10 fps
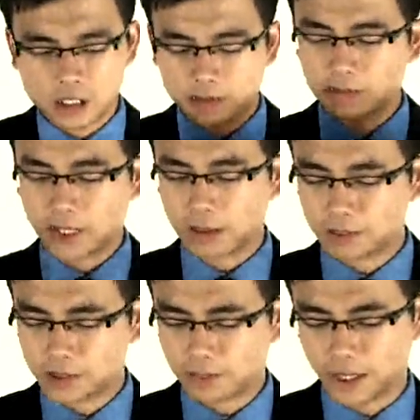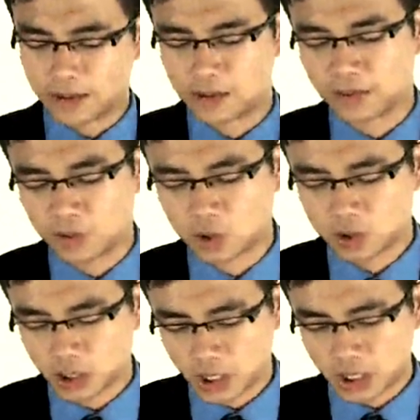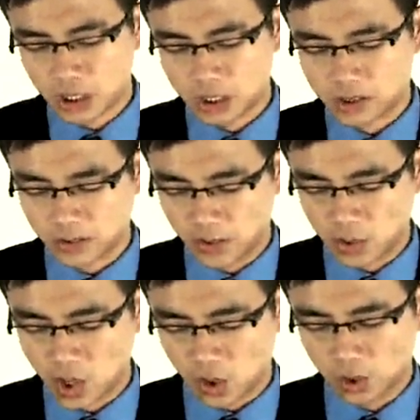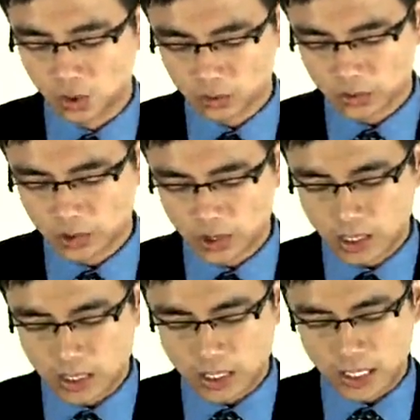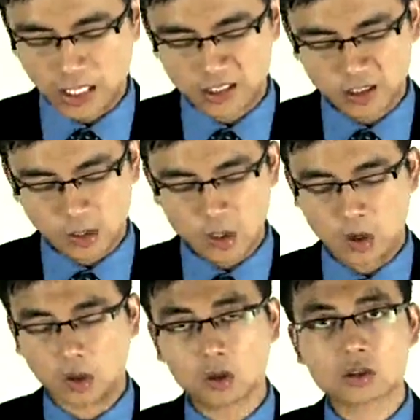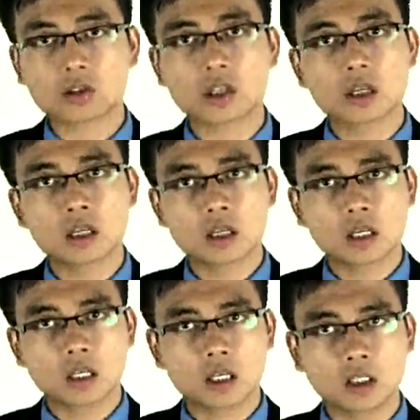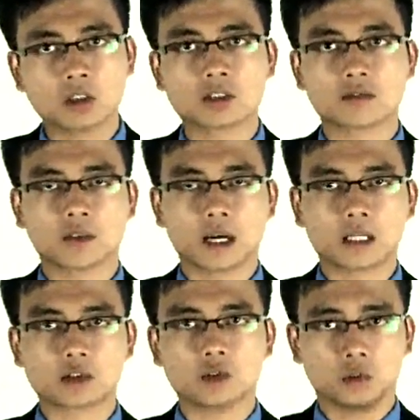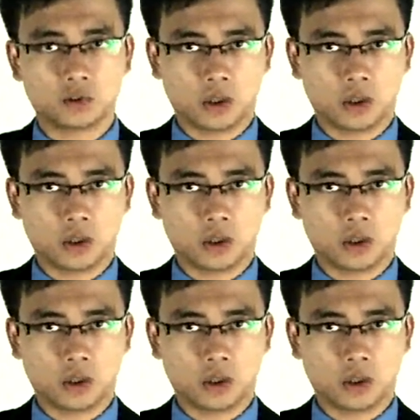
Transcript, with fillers: So from that perspective, of course, it's not useful at all.